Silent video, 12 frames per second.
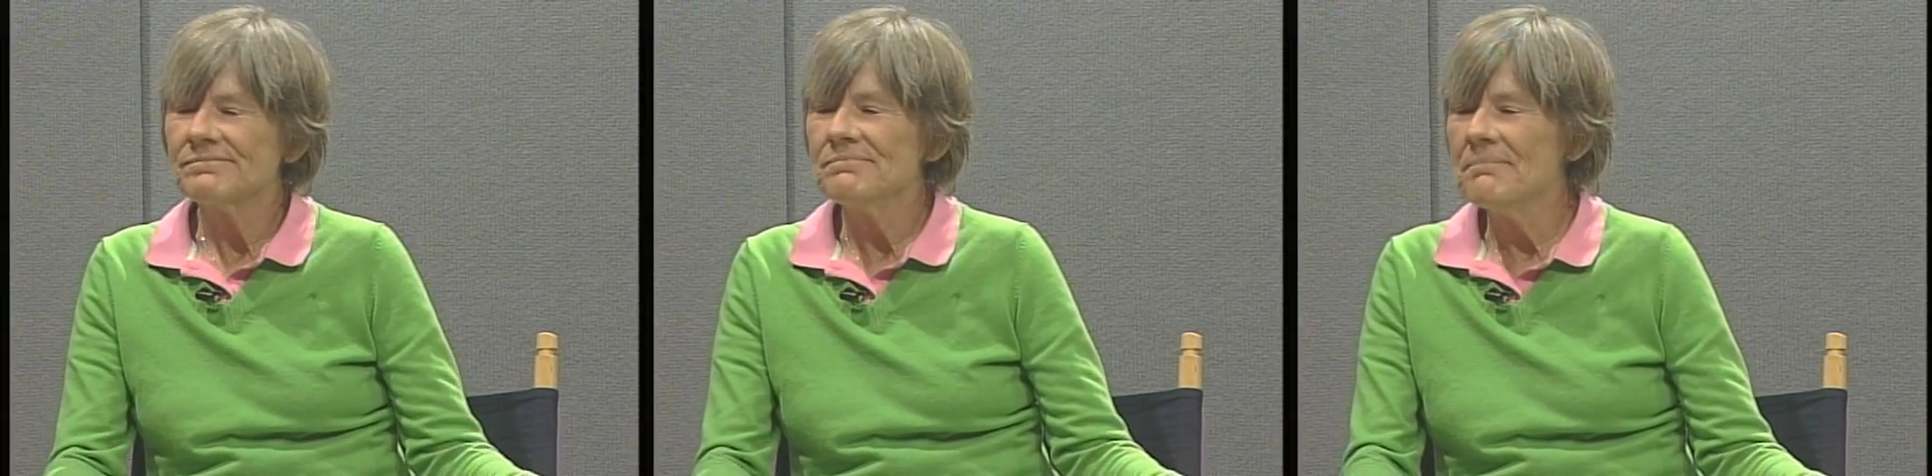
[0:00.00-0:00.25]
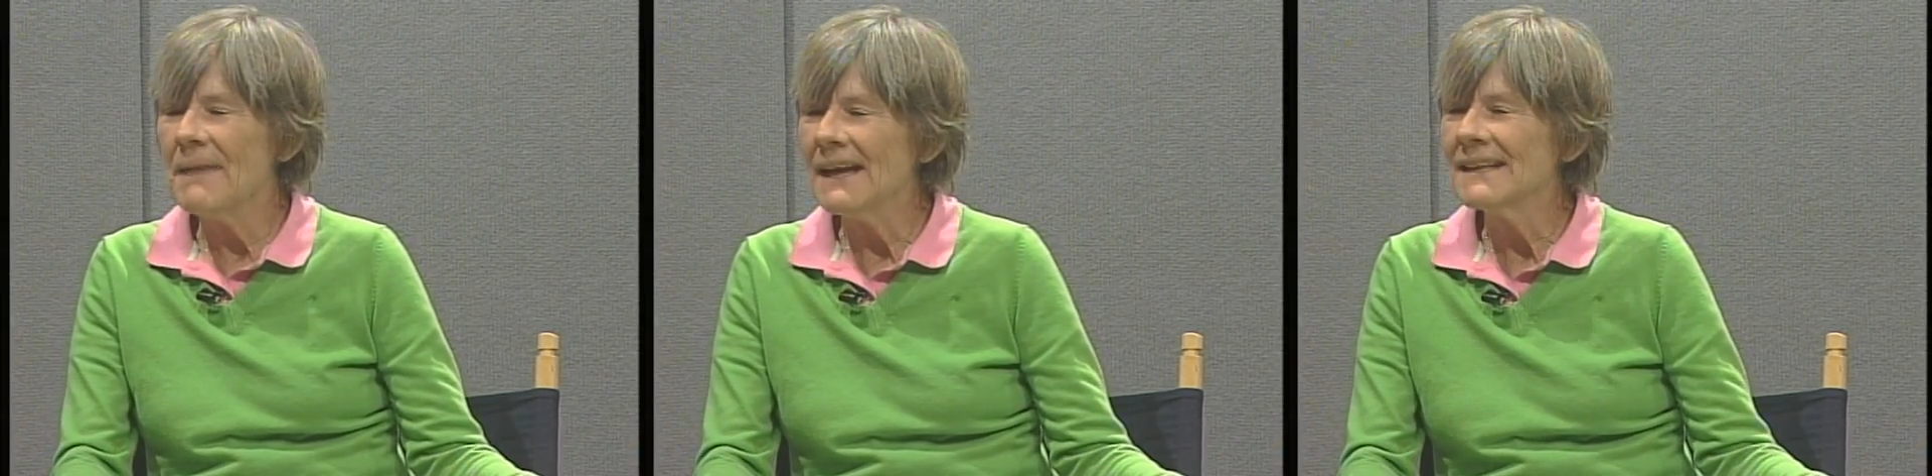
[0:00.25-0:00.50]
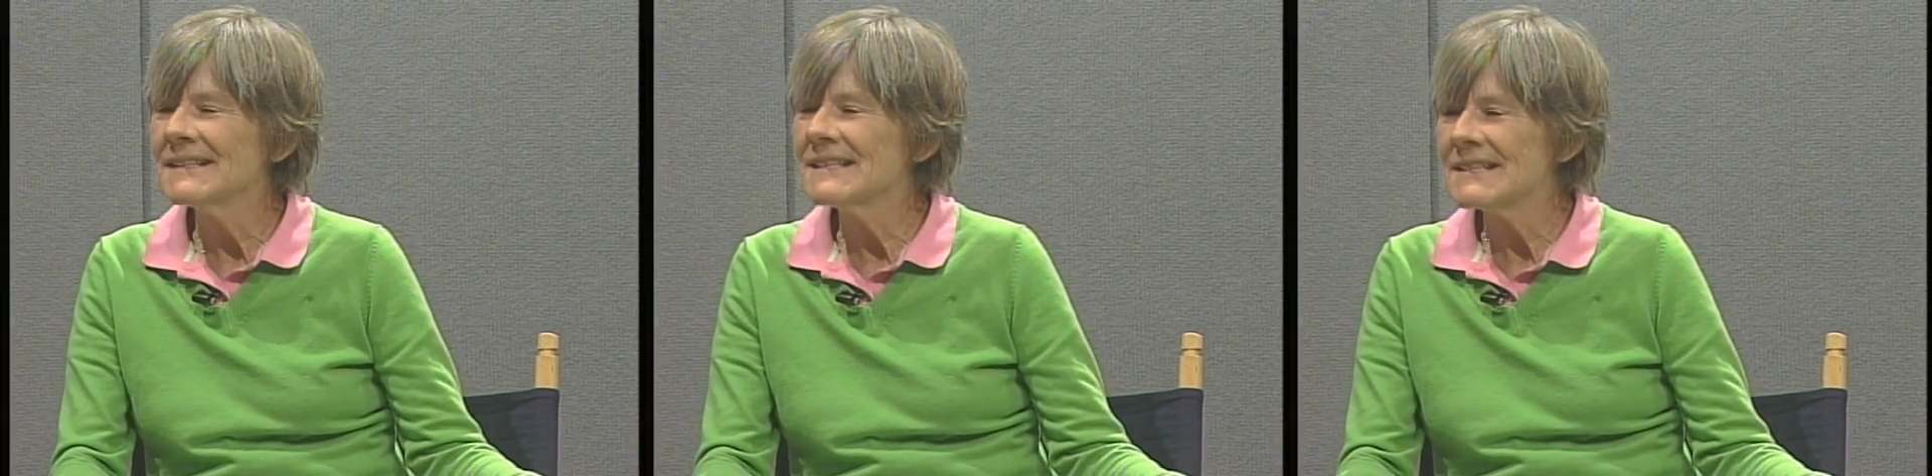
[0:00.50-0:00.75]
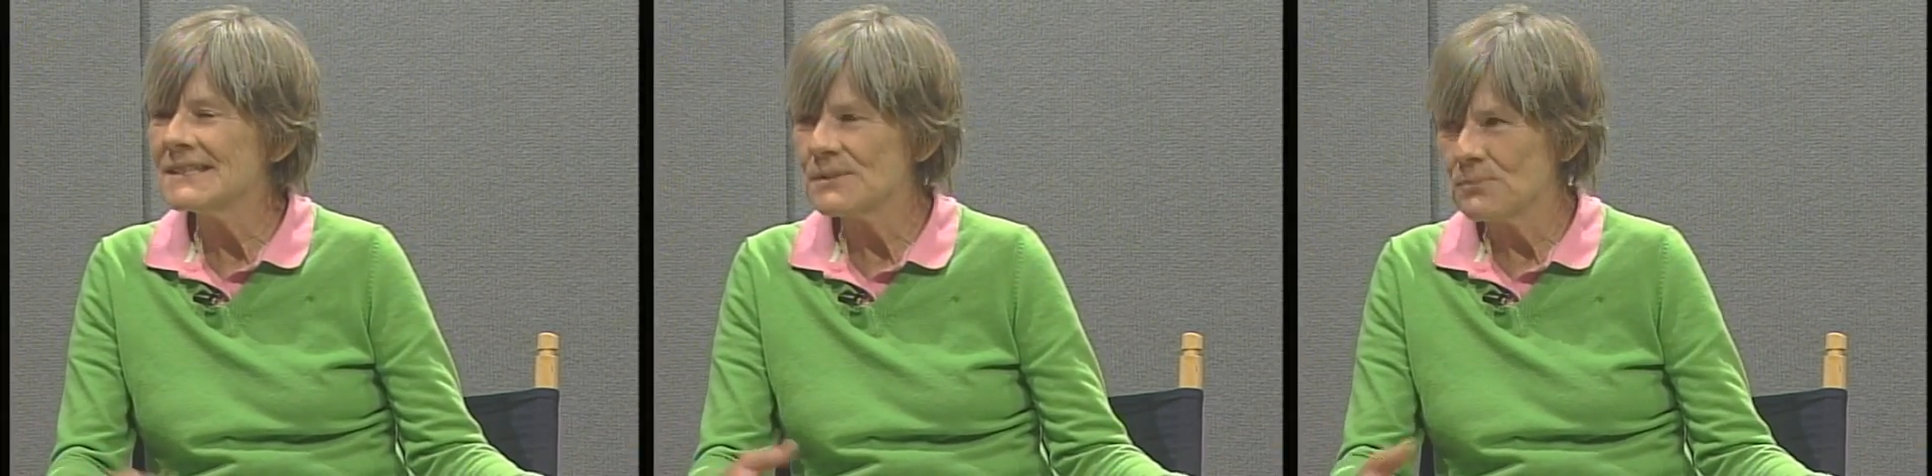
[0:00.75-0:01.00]
mend
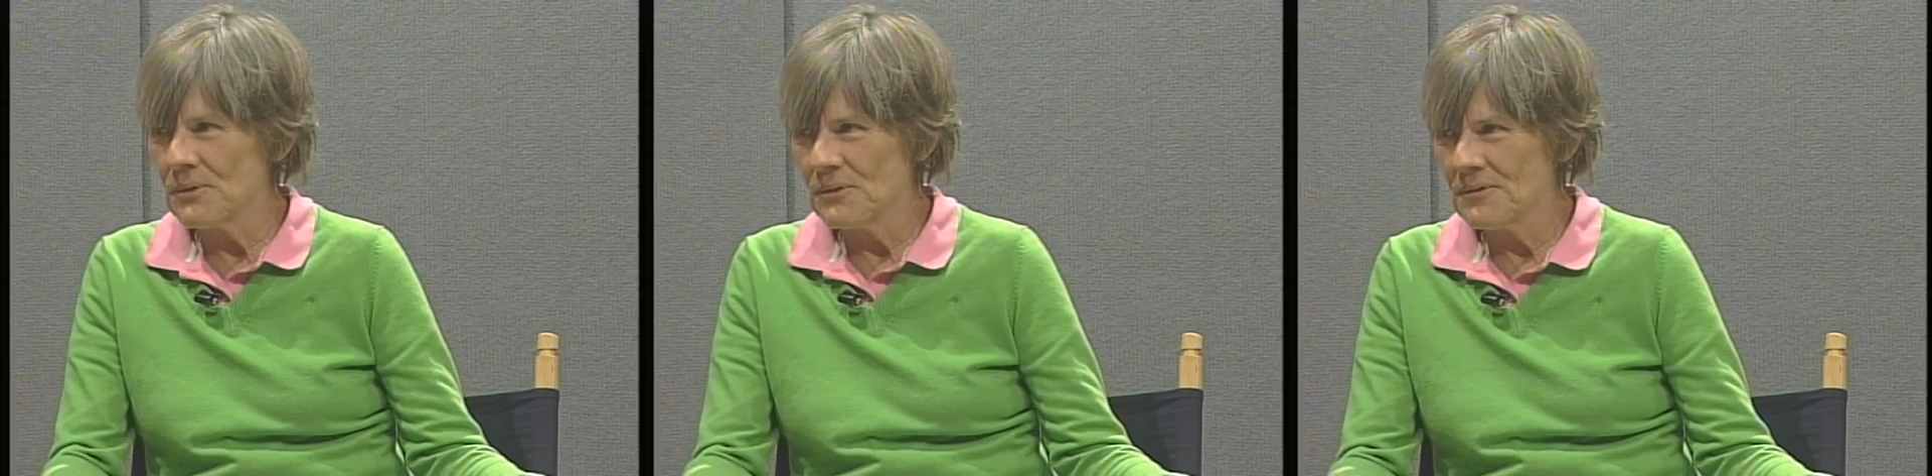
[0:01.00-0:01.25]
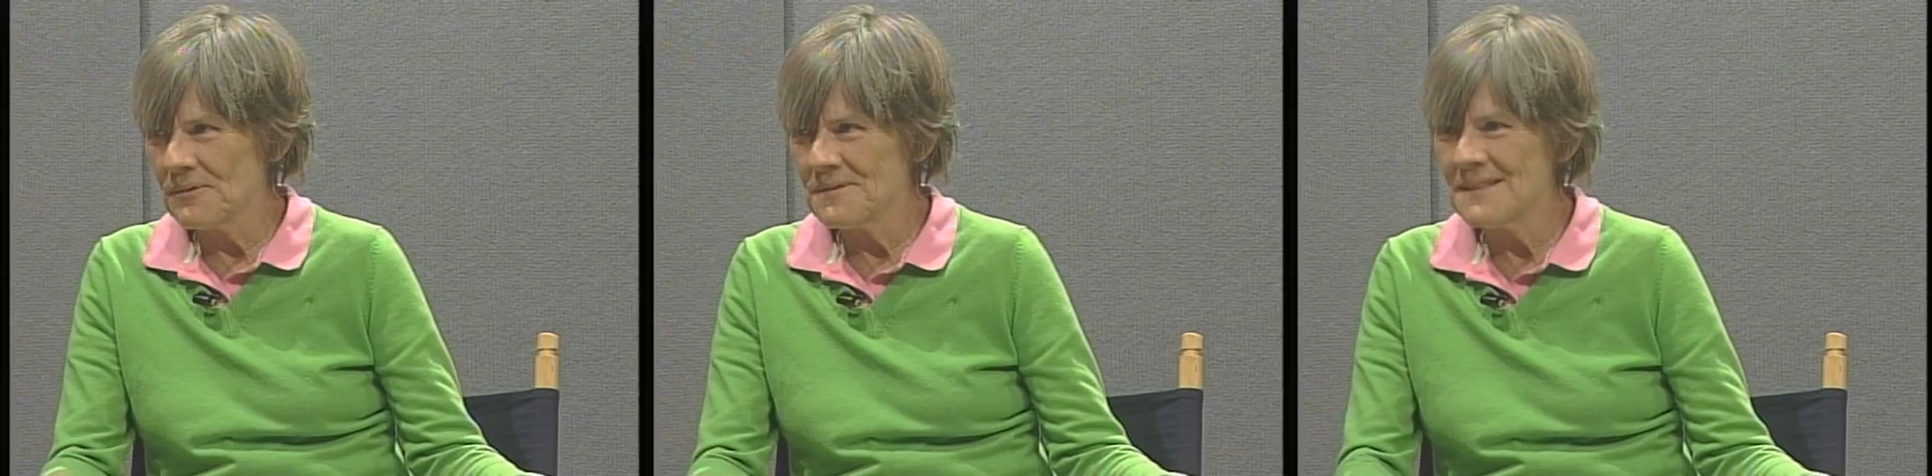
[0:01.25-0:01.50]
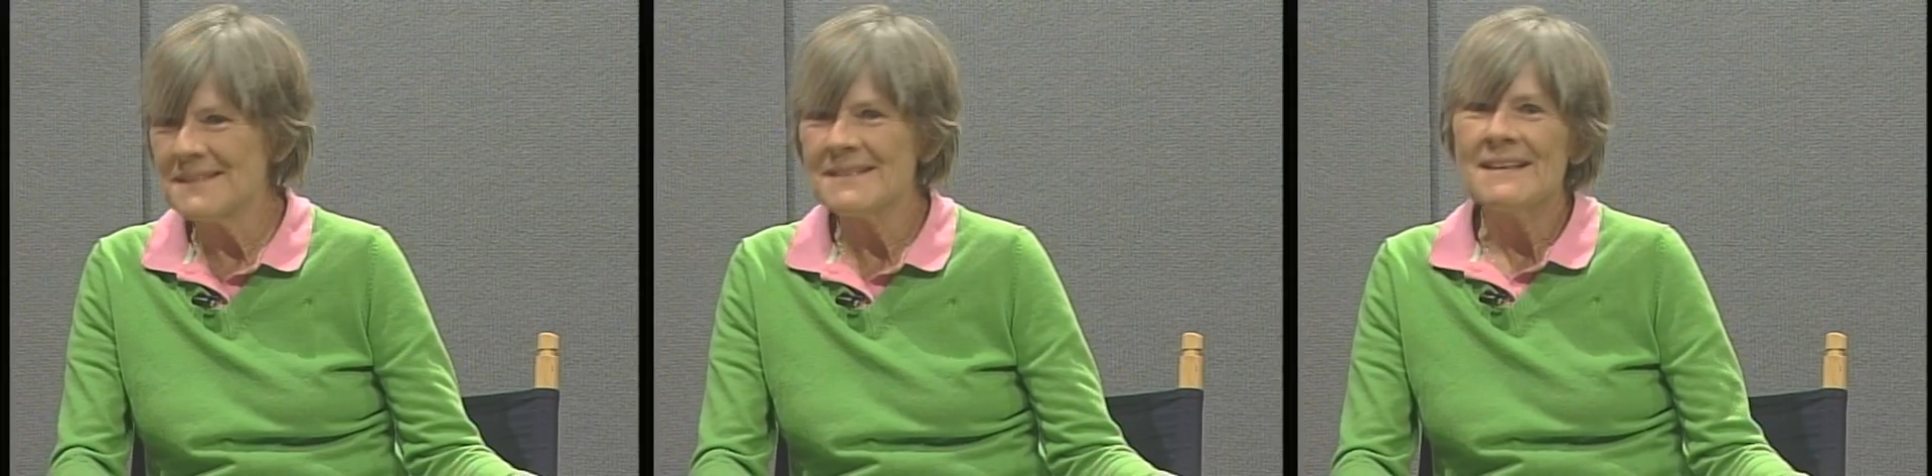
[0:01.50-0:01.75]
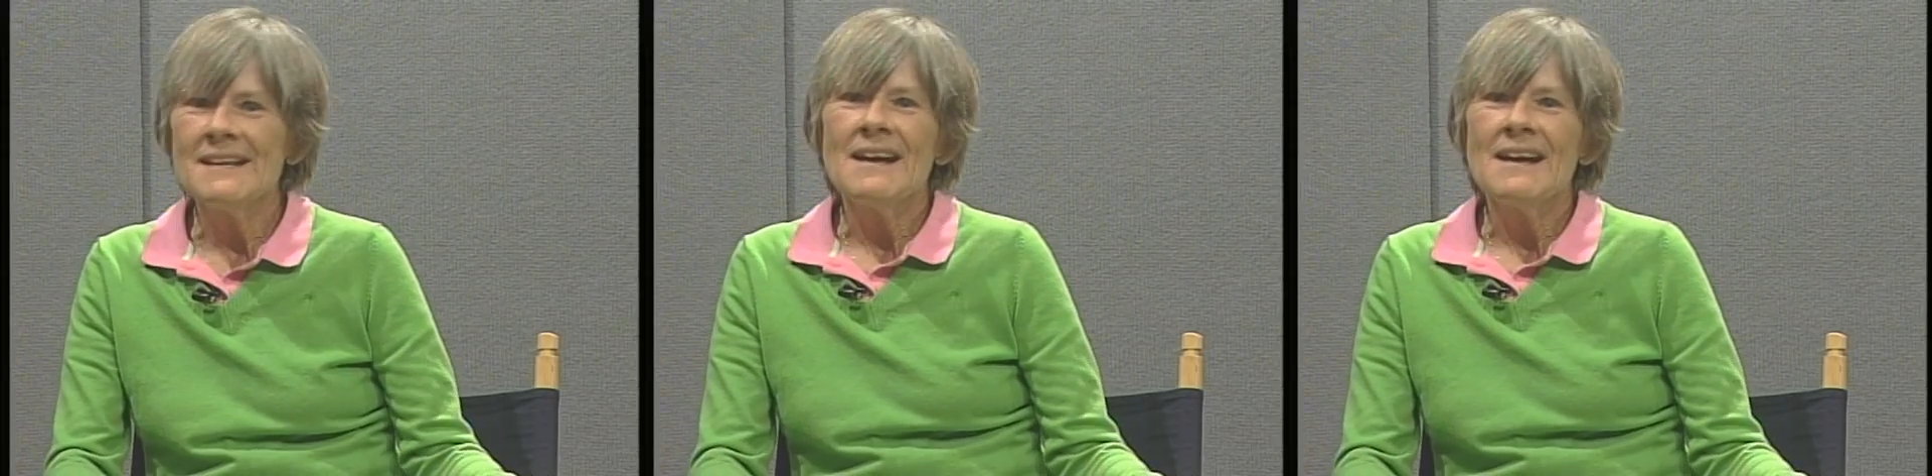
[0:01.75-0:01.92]
its wounds.